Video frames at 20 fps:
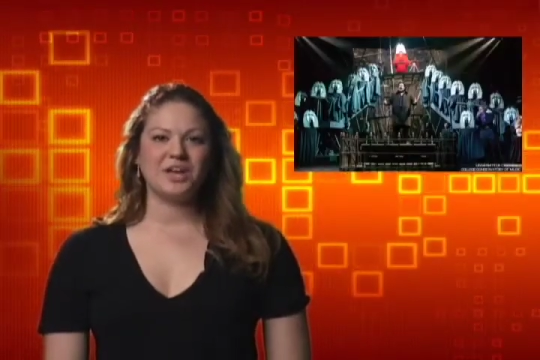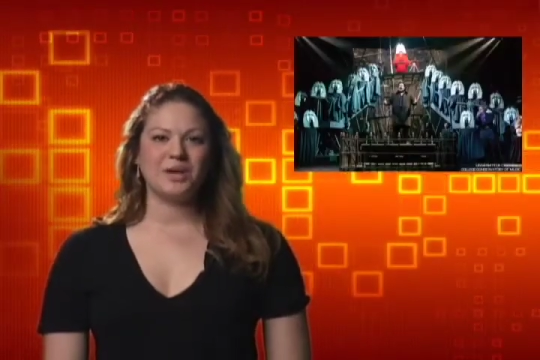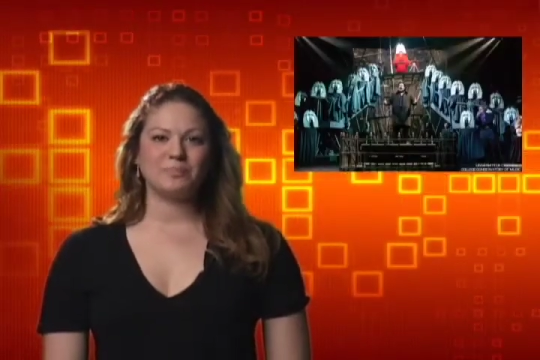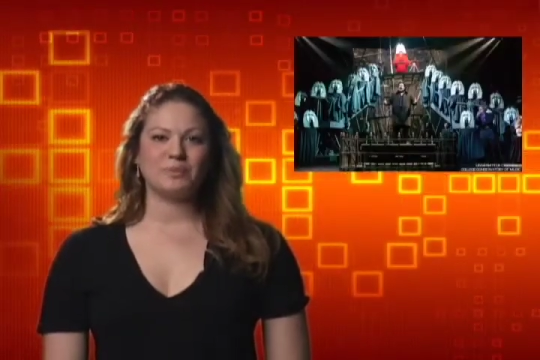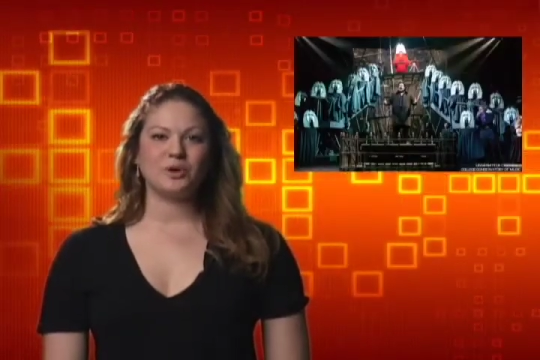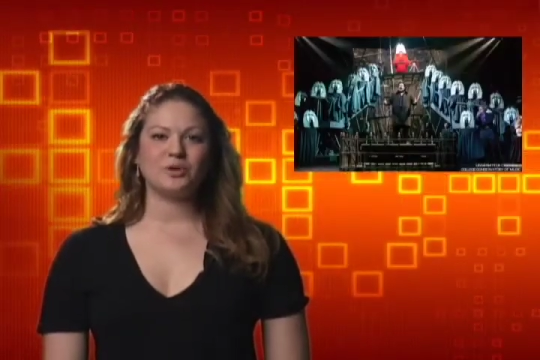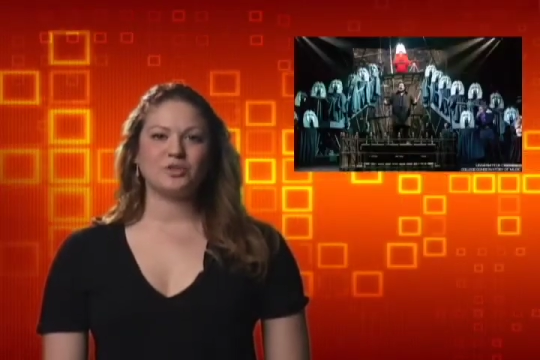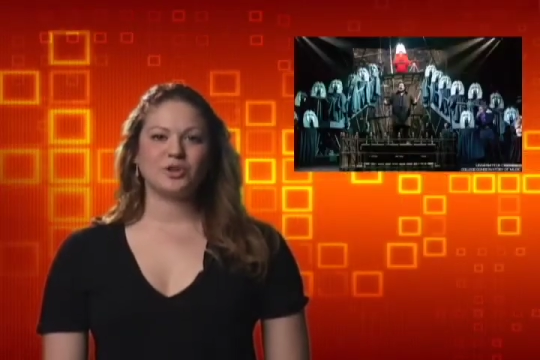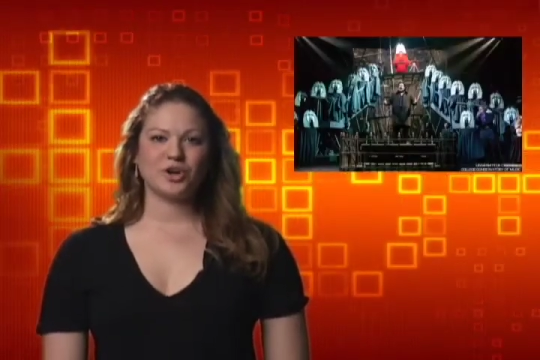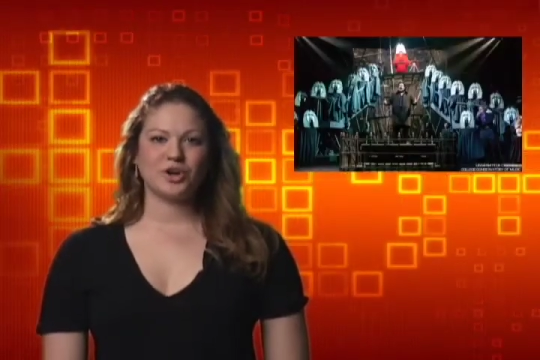
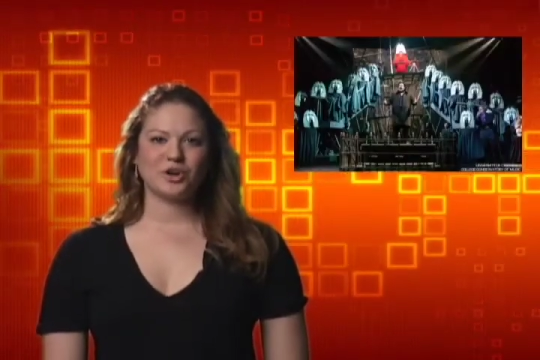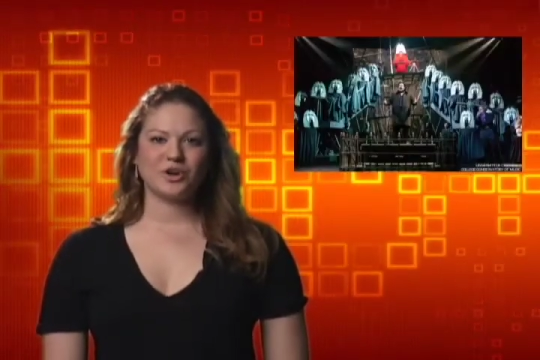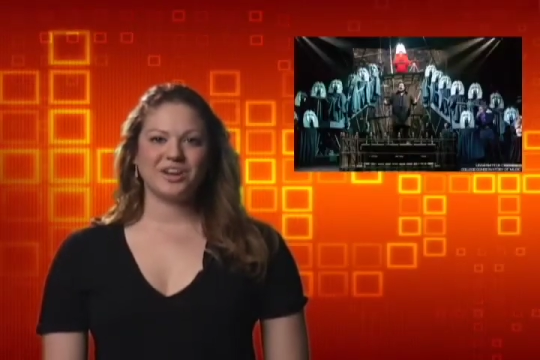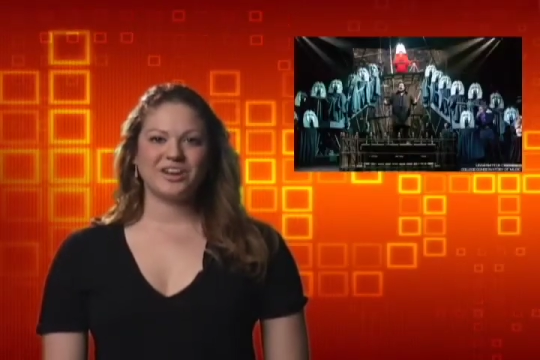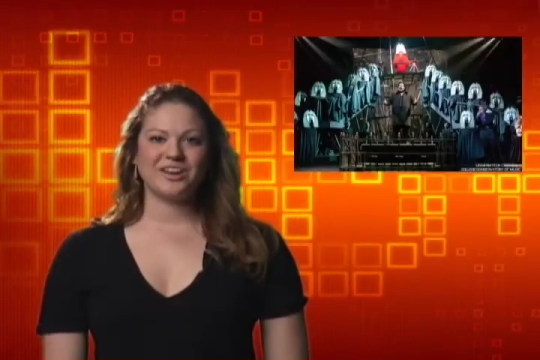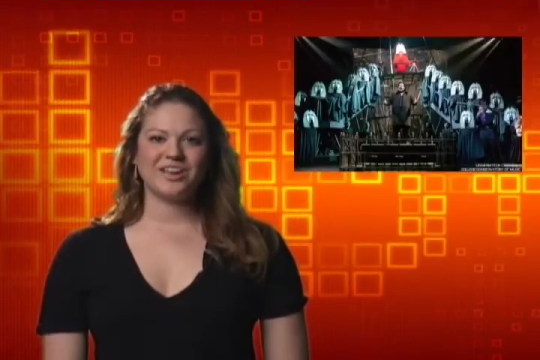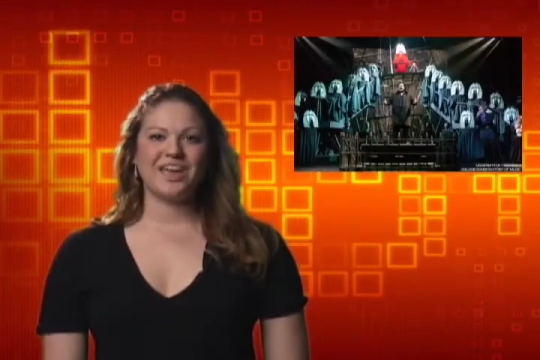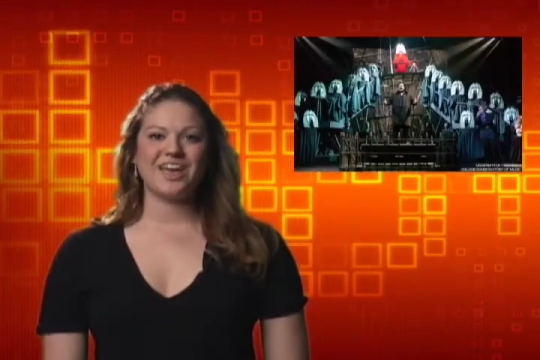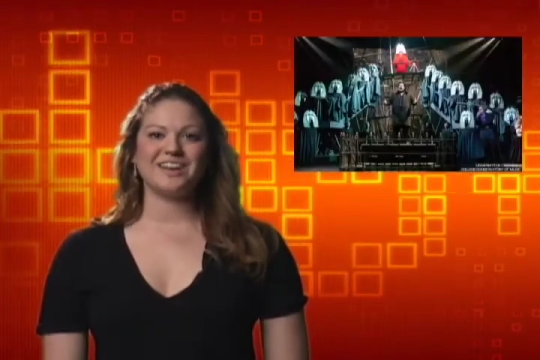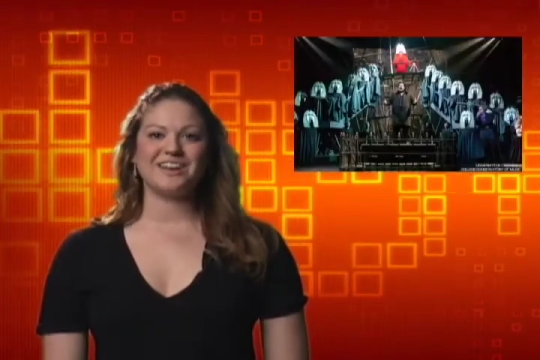Both
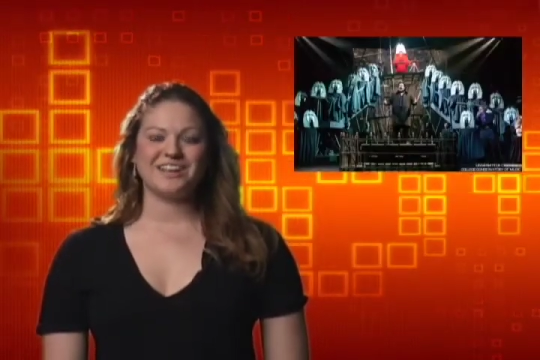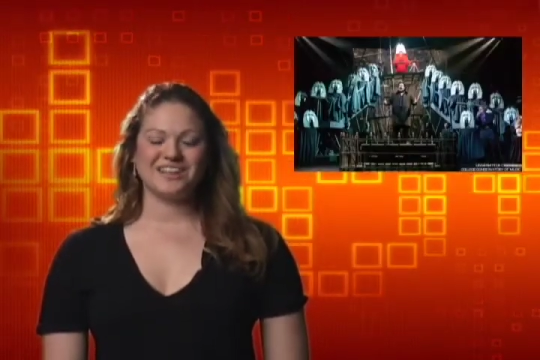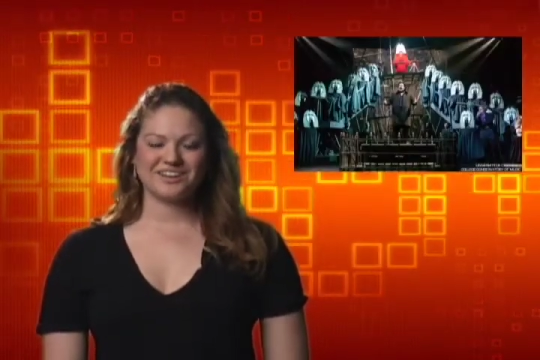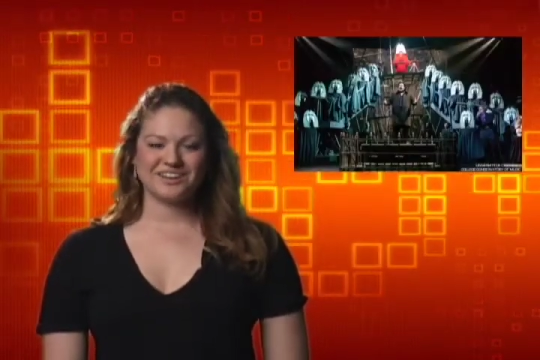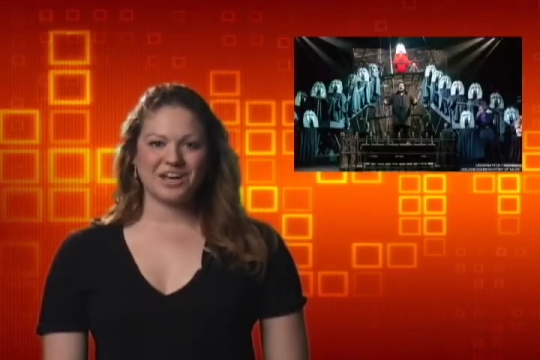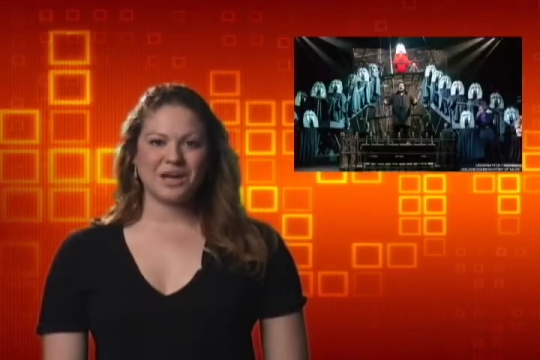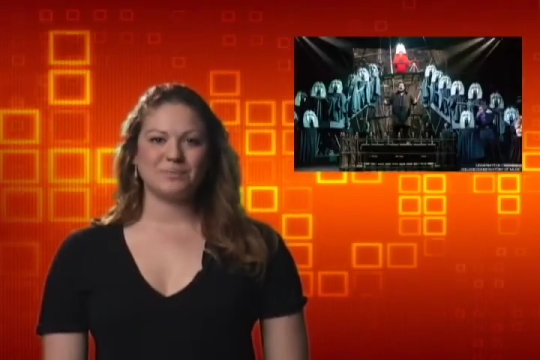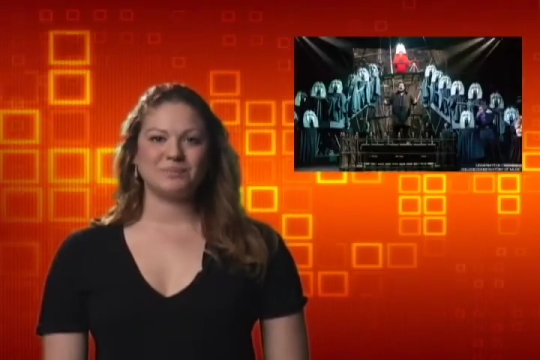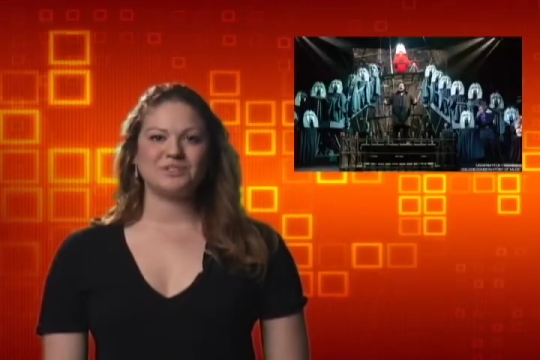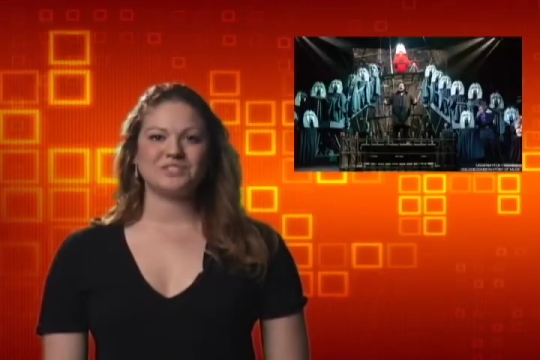current and
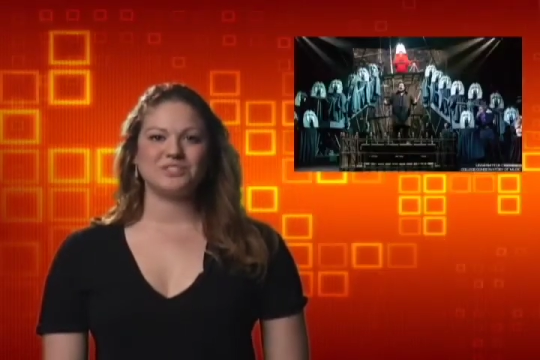incoming